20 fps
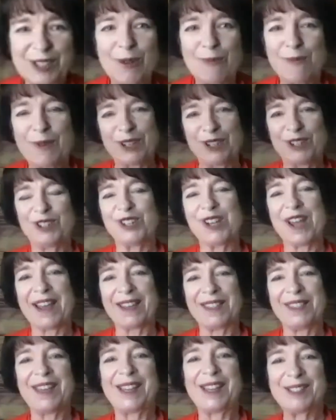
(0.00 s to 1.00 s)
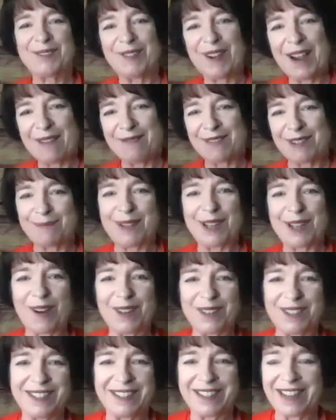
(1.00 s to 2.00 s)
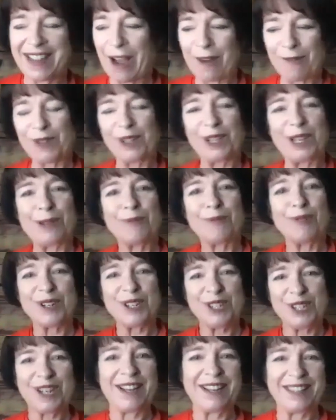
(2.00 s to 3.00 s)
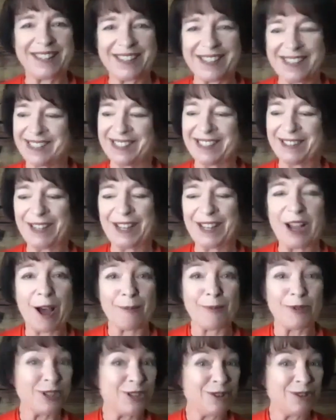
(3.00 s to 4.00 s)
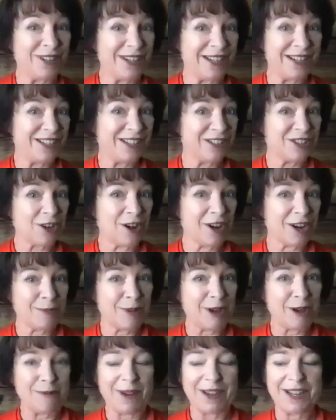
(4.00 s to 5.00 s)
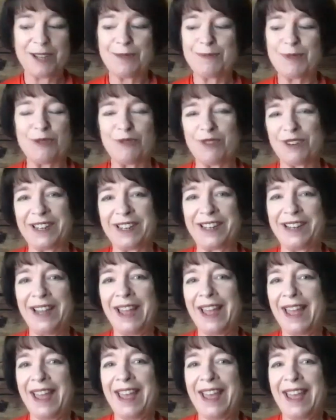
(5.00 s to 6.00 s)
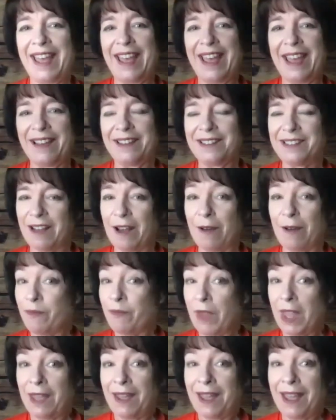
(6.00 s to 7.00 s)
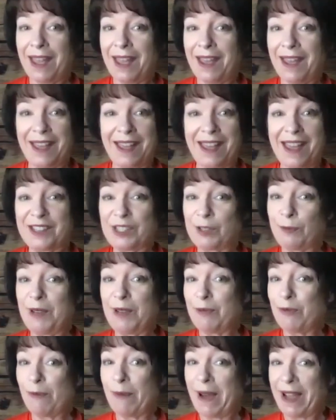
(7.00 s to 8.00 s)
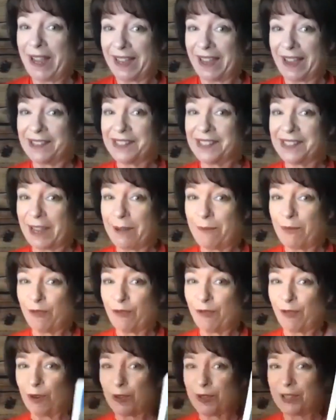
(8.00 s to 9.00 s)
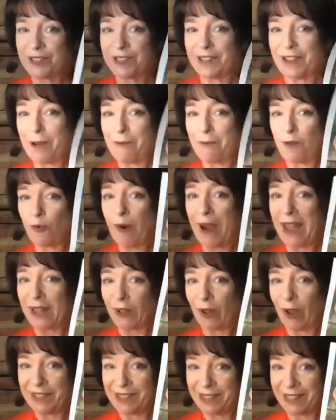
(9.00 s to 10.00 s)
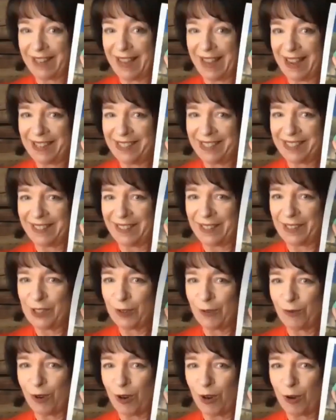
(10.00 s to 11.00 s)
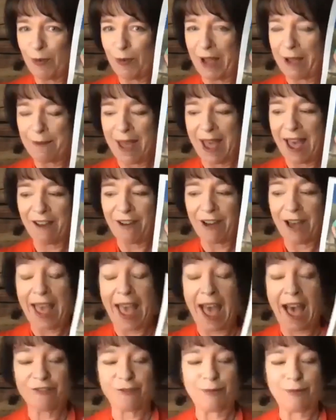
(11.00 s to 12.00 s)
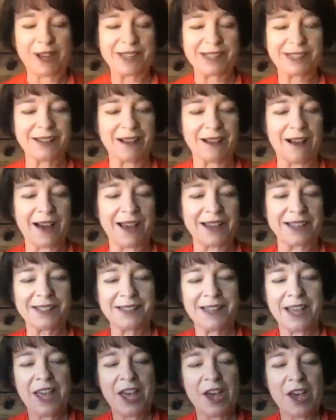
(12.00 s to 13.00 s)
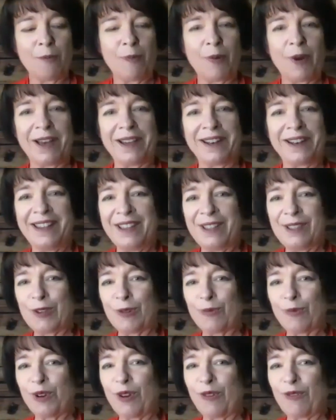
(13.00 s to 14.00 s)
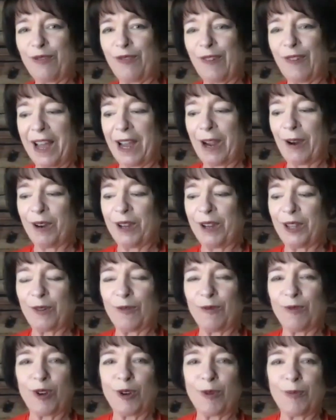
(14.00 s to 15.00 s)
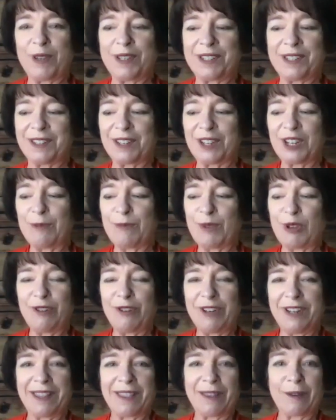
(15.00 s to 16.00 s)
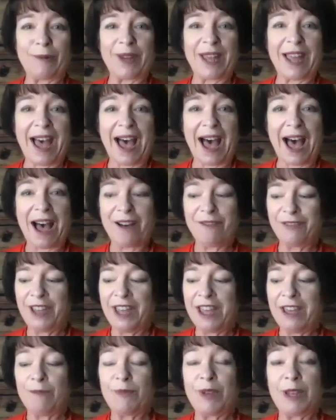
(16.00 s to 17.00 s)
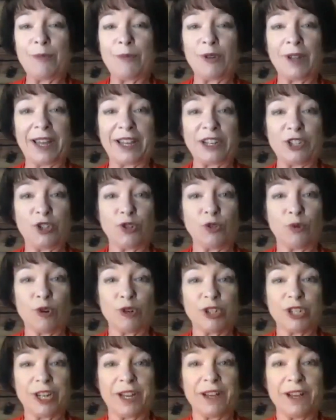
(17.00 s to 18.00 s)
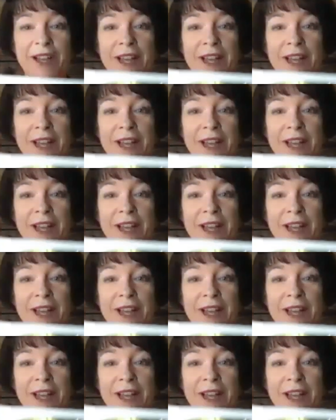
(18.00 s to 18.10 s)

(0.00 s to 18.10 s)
much, Jack. Thanks for having me on today. I really appreciate this and the opportunity to talk about my community. And sure. um, as people might guess, I am the first um, weight loss case in this group. I'm half, half my size, but the real fire in the group is the community that we have. People like Georgia